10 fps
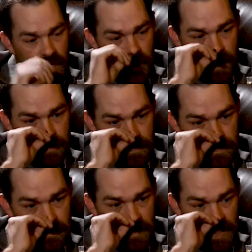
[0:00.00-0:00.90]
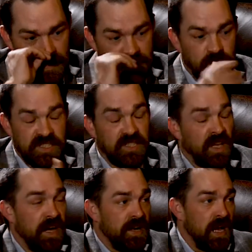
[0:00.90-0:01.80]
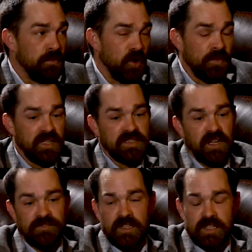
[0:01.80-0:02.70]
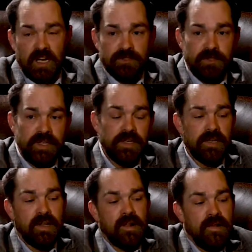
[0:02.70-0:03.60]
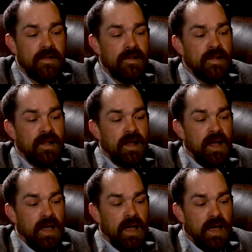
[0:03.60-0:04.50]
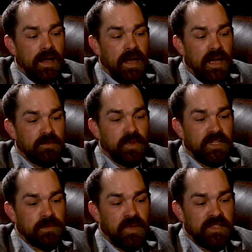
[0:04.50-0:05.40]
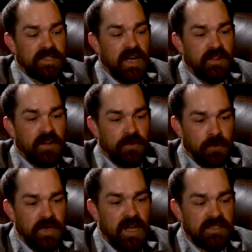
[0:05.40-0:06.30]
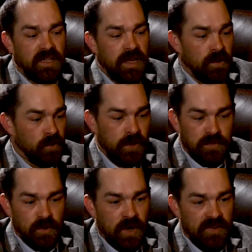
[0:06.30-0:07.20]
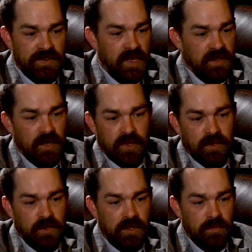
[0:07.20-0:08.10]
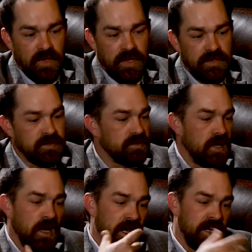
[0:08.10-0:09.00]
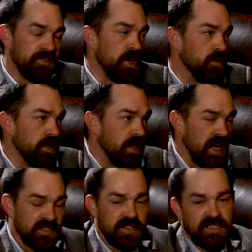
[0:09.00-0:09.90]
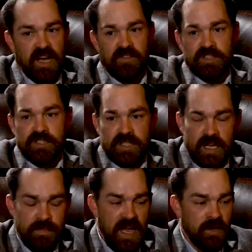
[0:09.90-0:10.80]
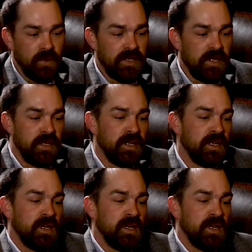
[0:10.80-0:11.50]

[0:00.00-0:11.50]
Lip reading: And like I said, we still had 9 more months left in country. And as we displaced out of there 3 days later, we blew everything that we could in place. Anything we could actually salvage and take back, we did.